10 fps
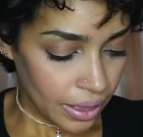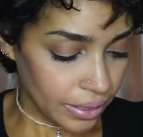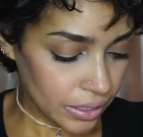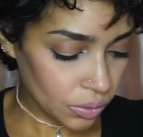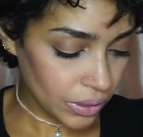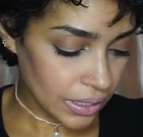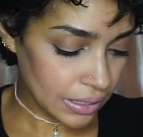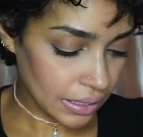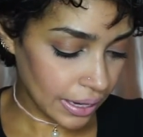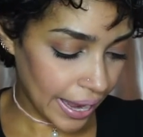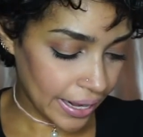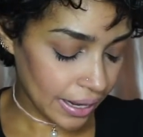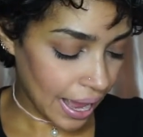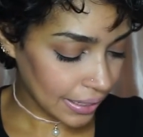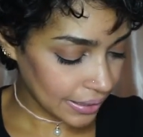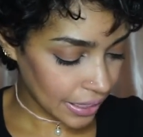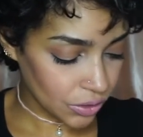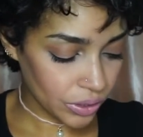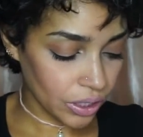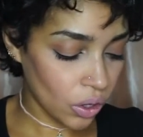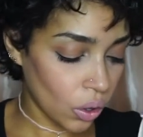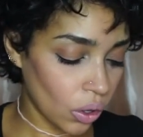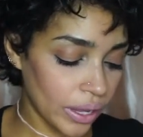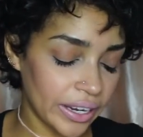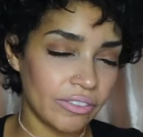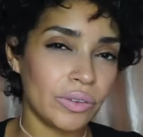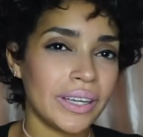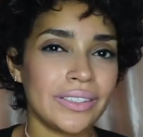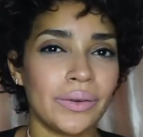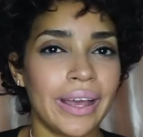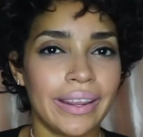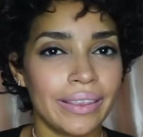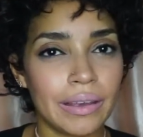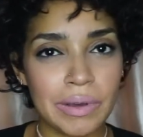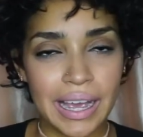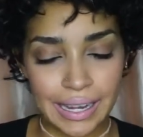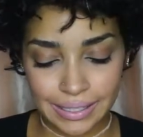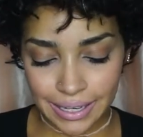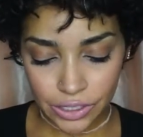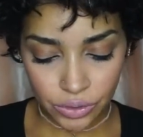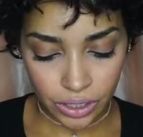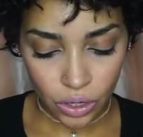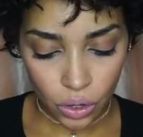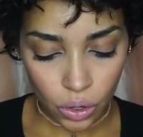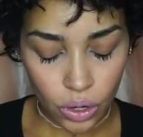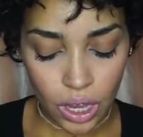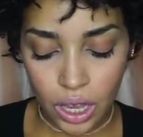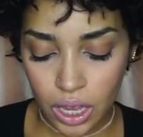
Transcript: This one is an Alexandra Nicole, and if you guys know anything about Alexandra Nicole,